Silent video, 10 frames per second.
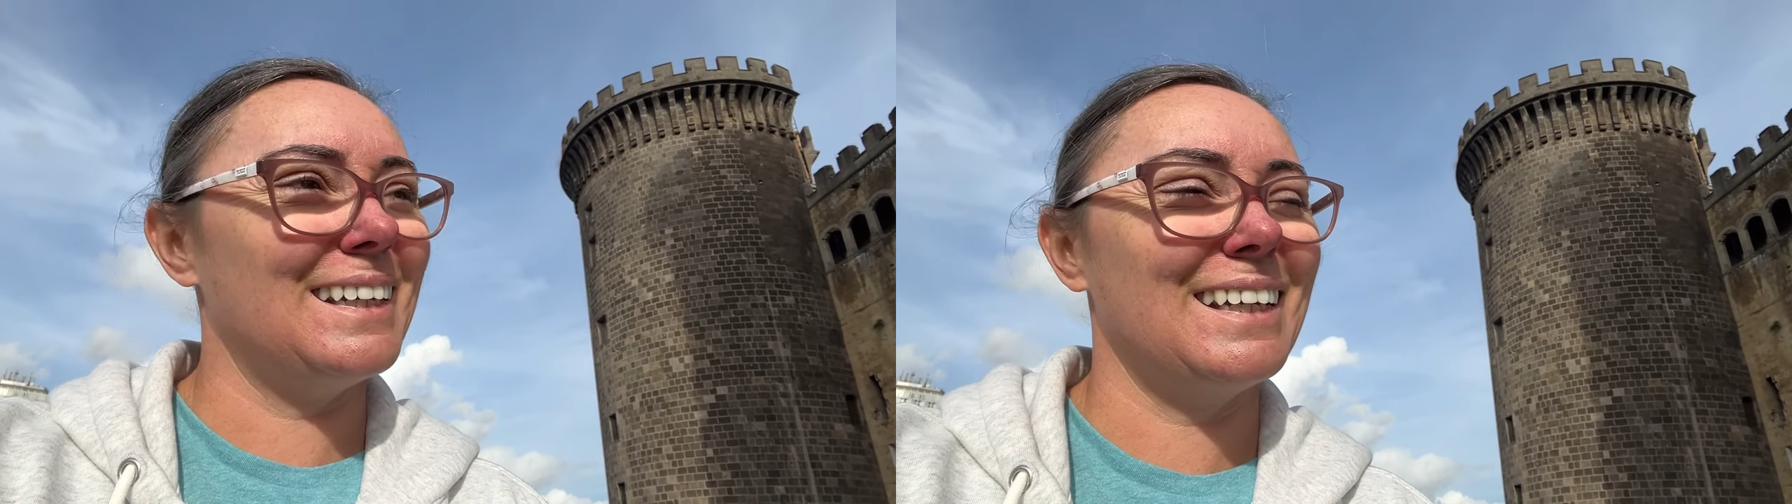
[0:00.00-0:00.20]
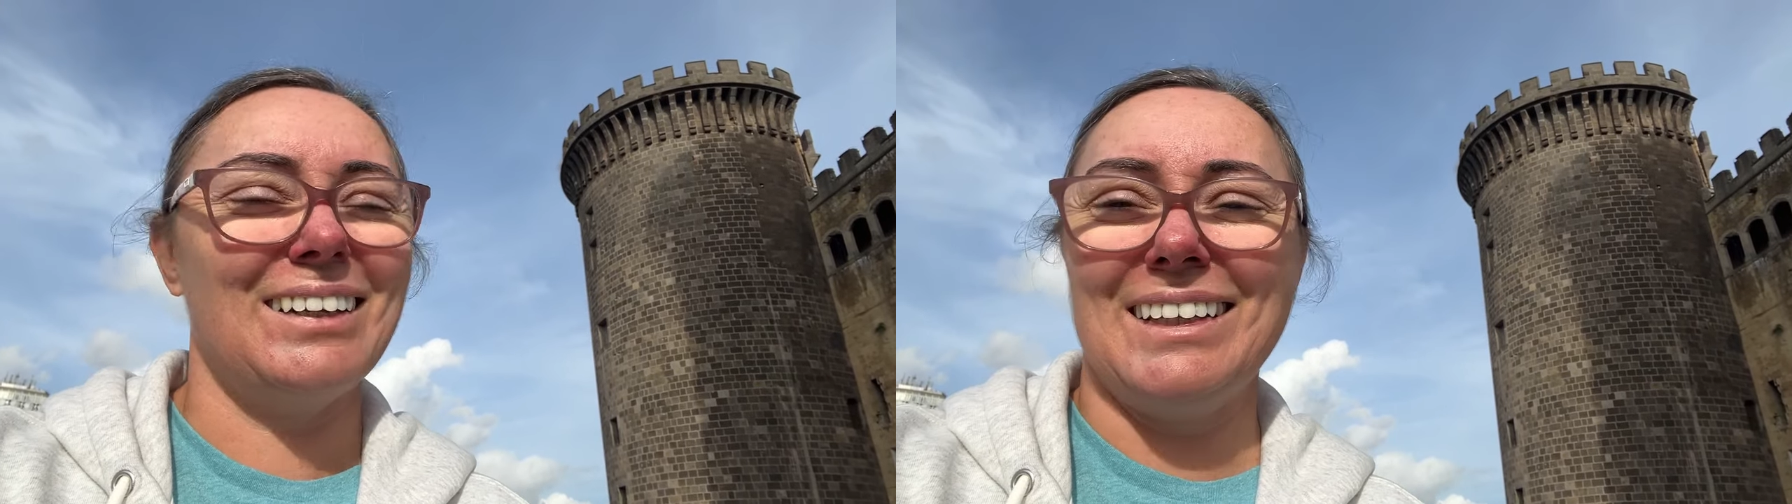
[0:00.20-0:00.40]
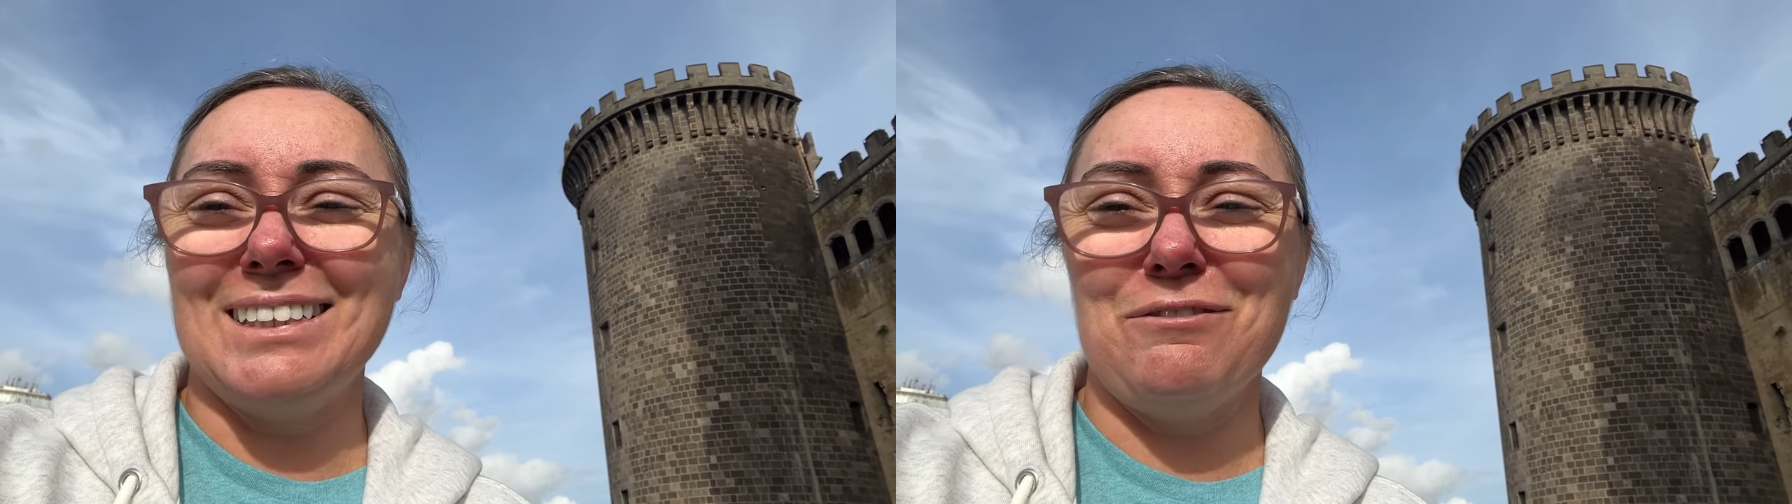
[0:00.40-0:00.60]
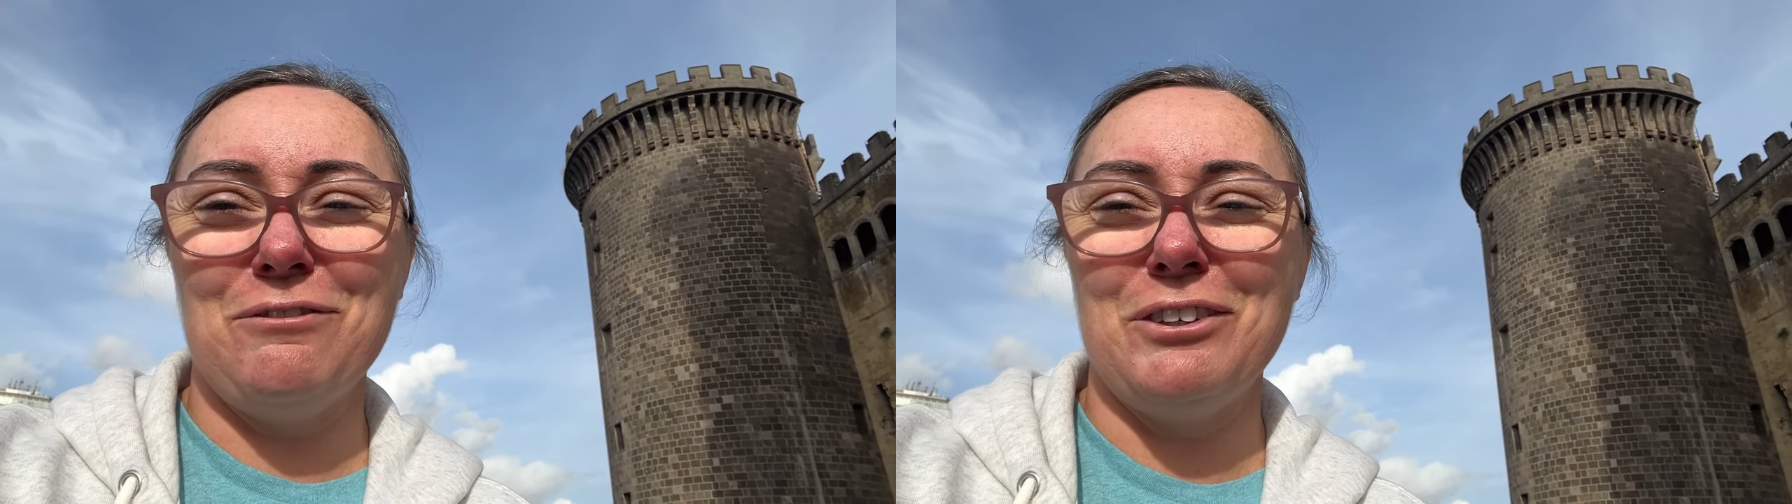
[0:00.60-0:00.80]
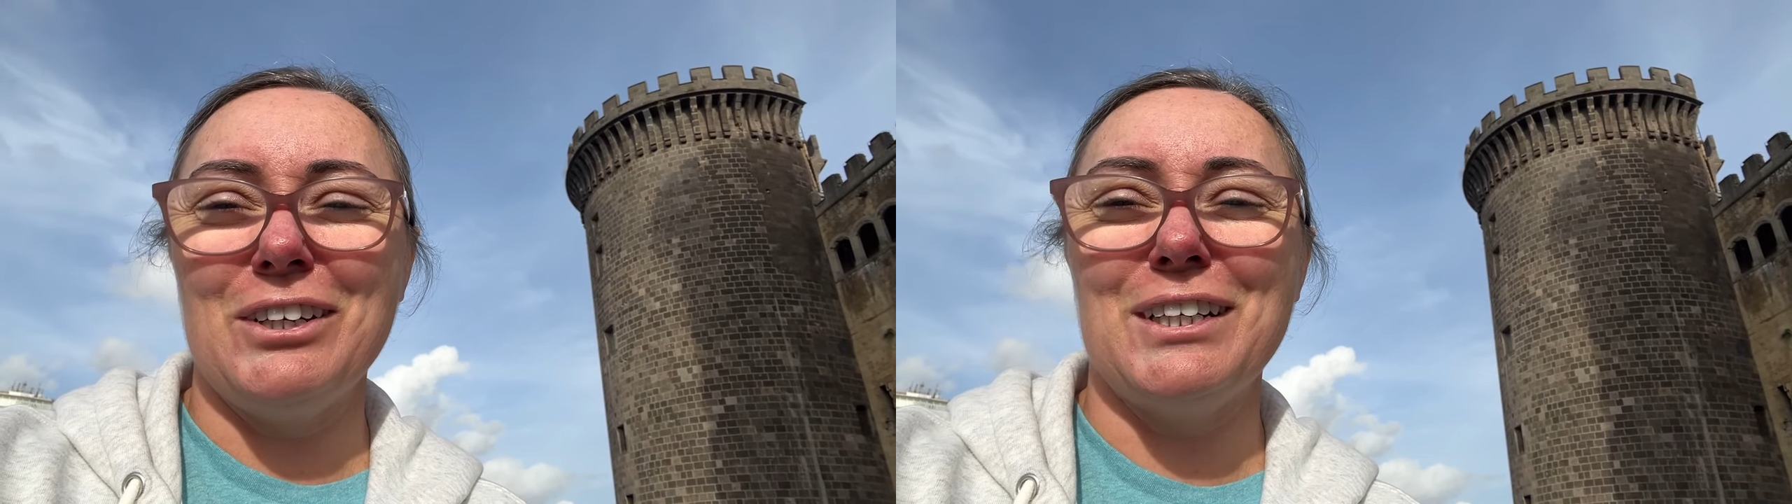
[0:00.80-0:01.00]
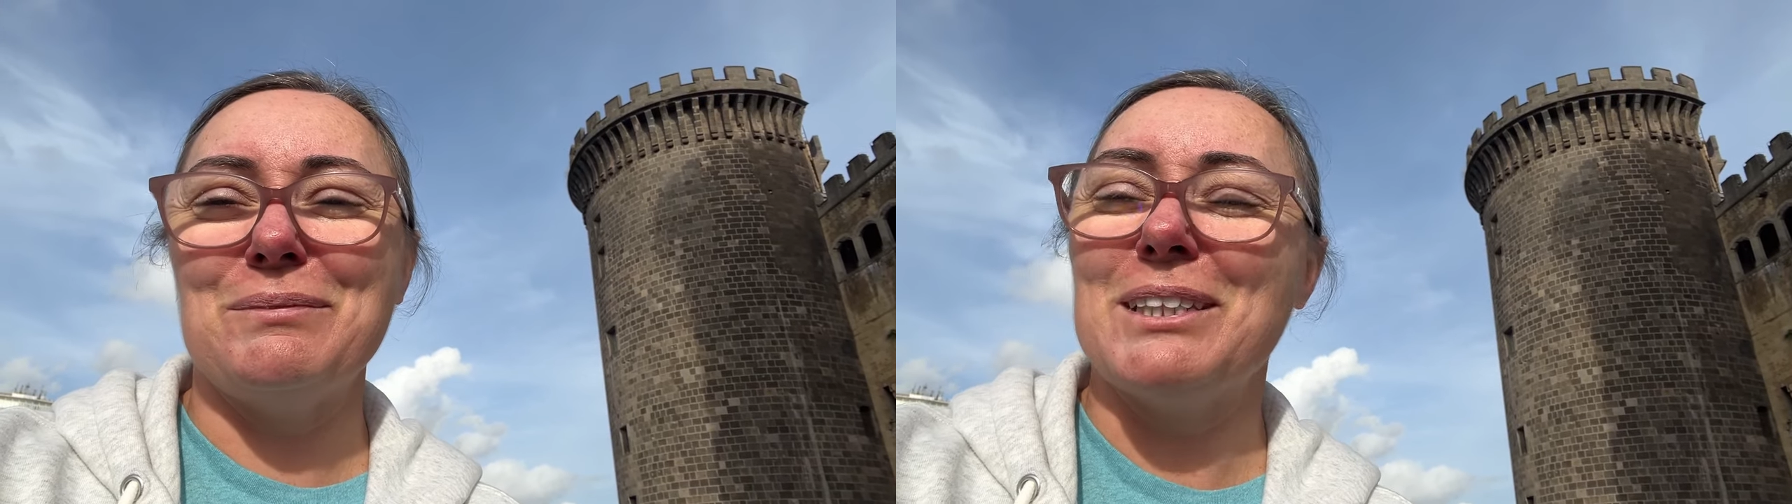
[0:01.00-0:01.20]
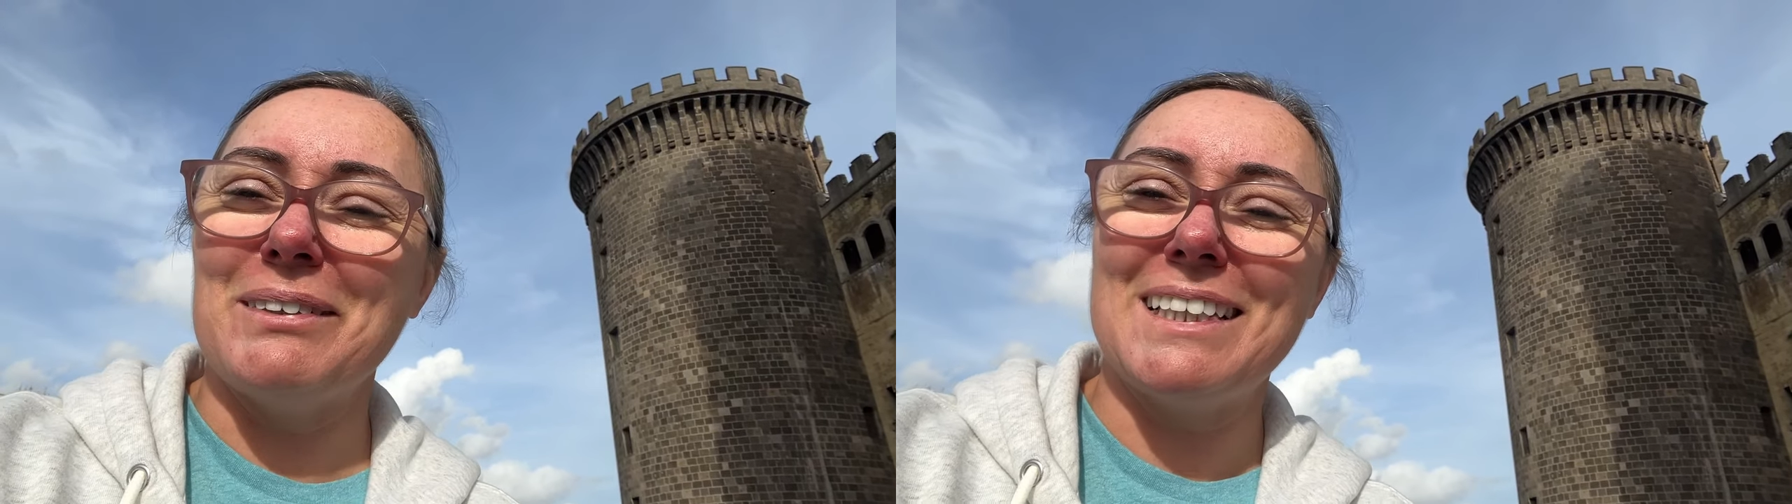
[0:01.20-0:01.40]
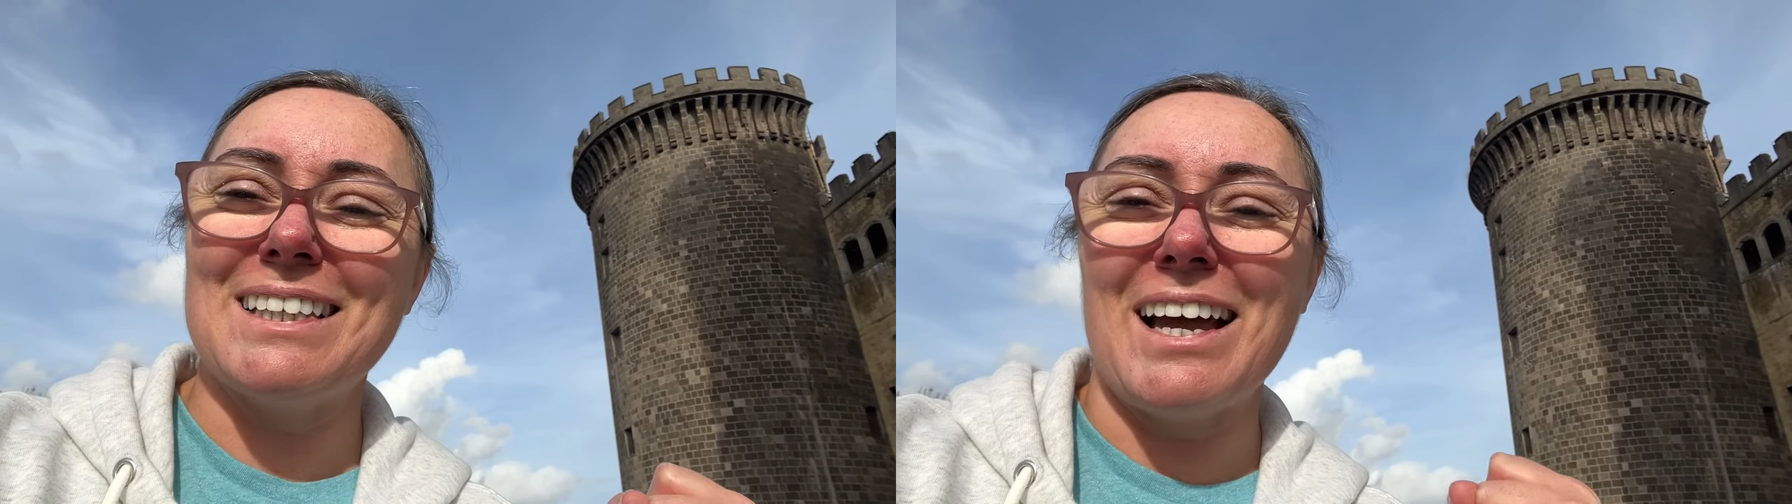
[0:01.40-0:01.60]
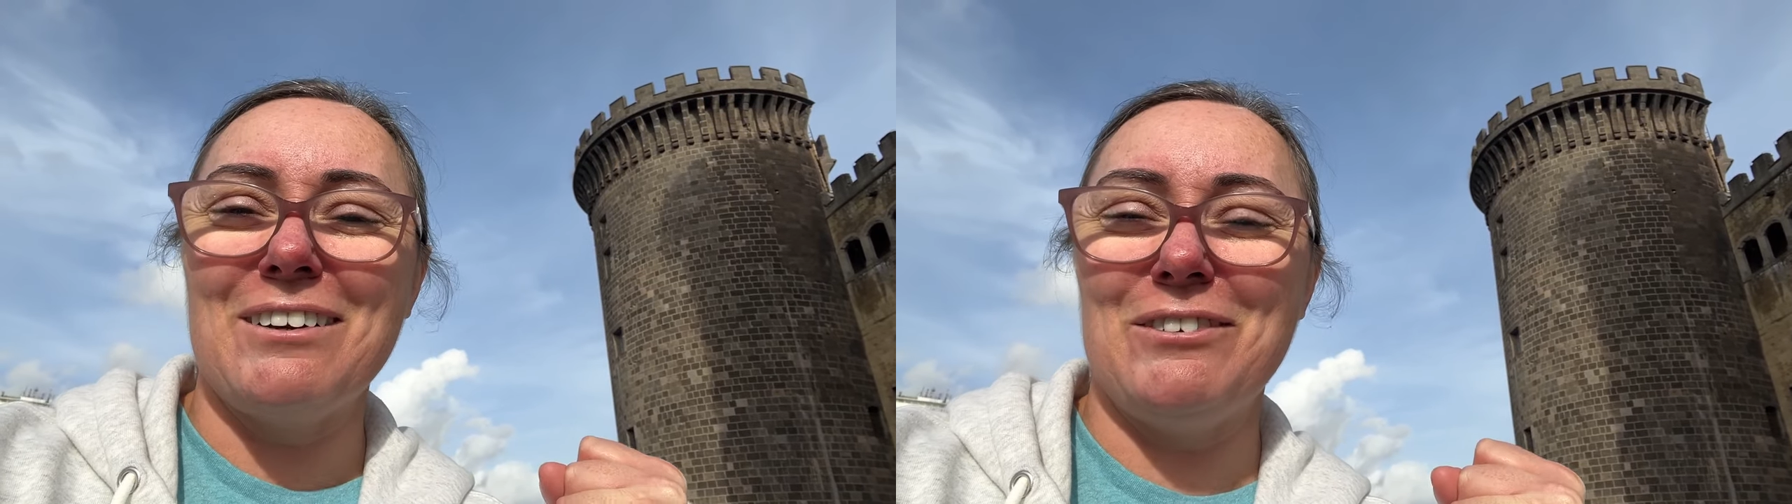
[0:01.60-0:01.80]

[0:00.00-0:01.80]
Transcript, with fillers: we get some food. I'm so excited